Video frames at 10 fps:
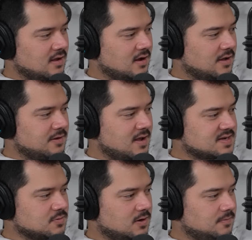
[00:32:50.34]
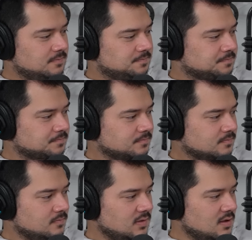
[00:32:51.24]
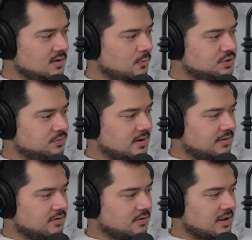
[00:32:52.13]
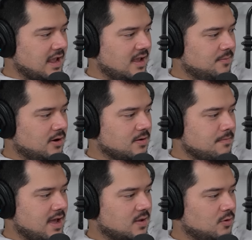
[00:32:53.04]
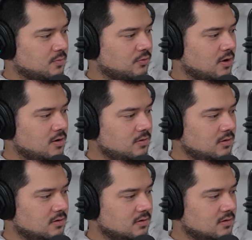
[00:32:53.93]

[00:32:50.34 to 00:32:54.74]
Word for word: Uh, the next one, would you rather game on a MacBook Pro